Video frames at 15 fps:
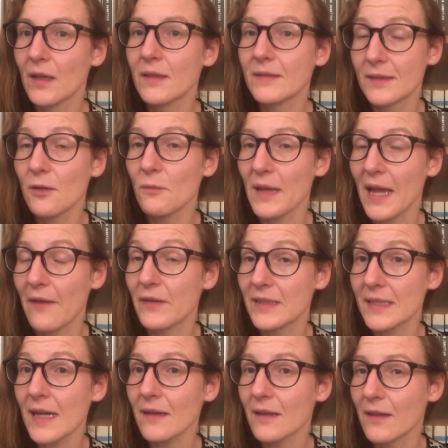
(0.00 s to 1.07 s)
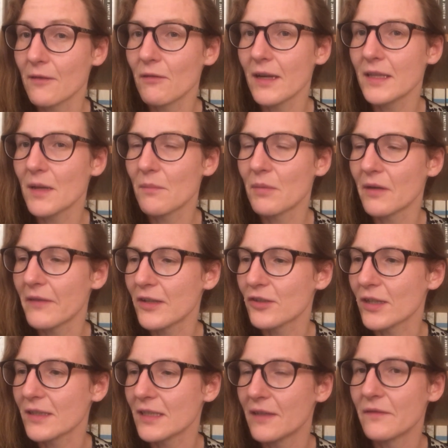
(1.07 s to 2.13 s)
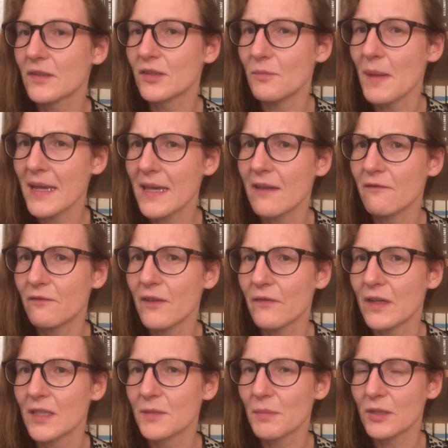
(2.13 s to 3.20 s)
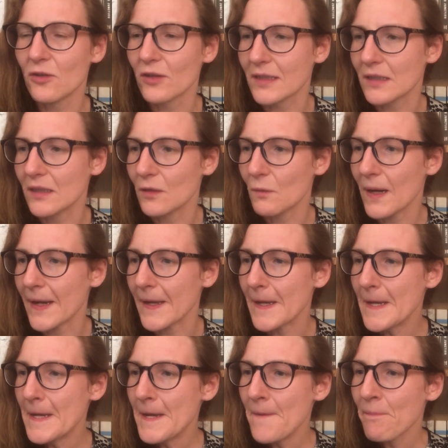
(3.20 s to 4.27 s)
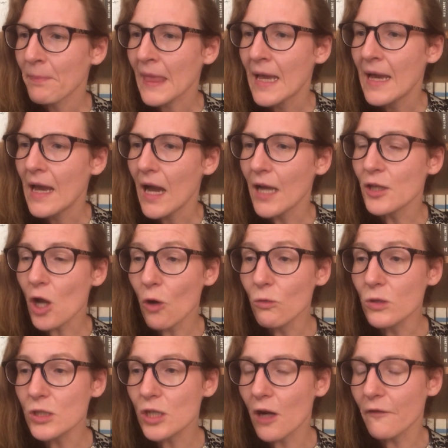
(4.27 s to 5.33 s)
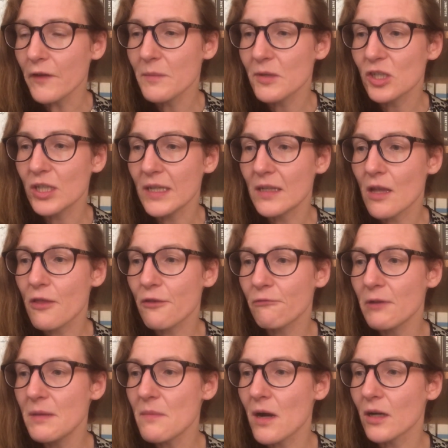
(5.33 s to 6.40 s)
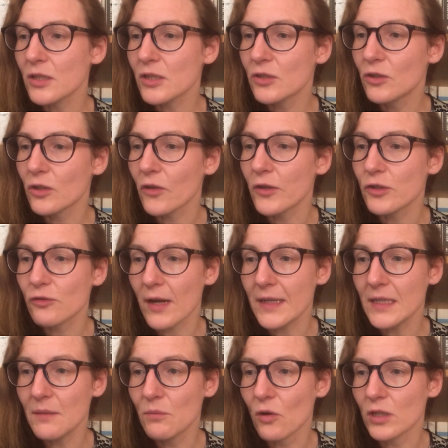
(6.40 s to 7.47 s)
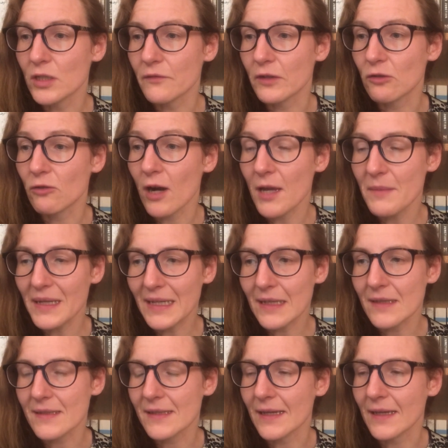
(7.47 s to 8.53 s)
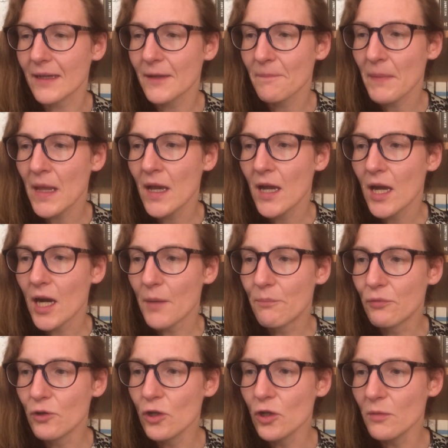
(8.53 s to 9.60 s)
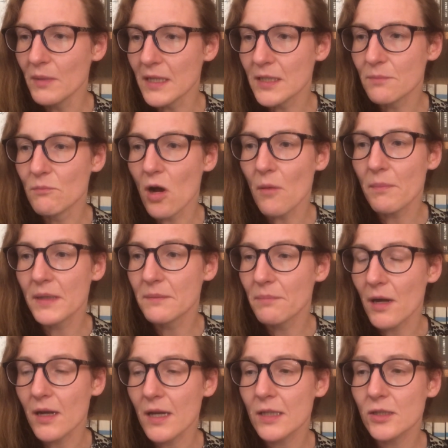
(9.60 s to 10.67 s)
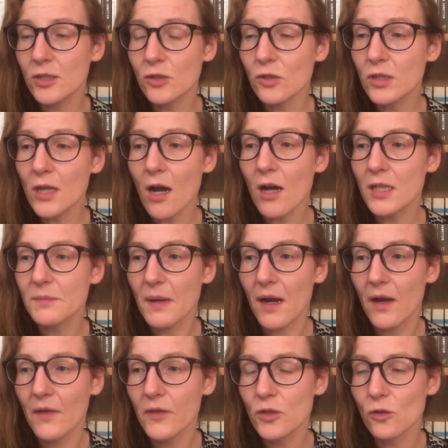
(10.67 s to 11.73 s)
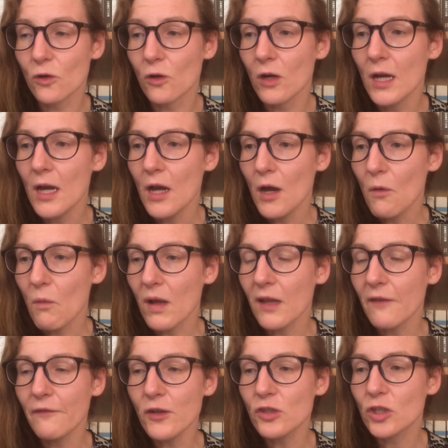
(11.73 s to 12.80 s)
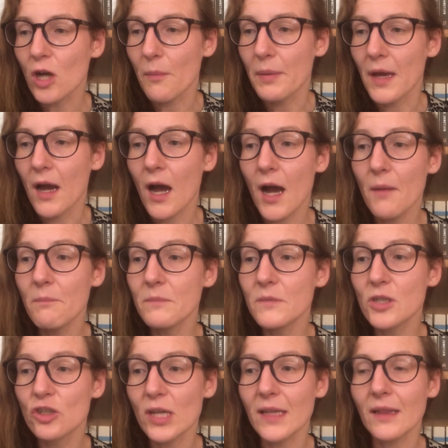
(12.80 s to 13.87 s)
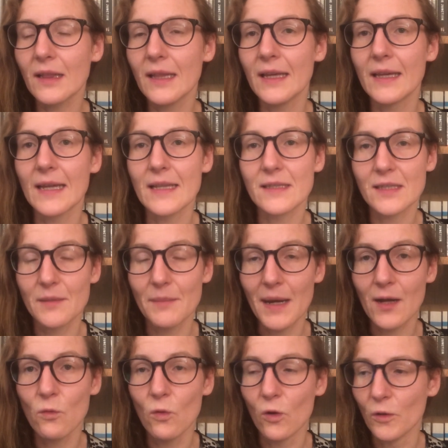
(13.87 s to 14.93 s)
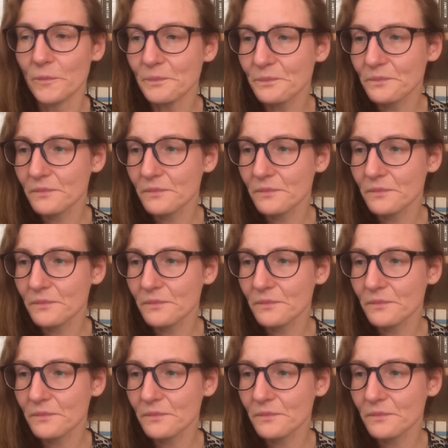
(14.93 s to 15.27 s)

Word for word: Still, we have exactly the right number of adjectives to make it vivid but not get in the way. An old coffee machine and three mugs stood on the draining board of a grimy little sink. A broom and mop and bucket stood guard behind the door, while a photocopier hummed gently against the back wall.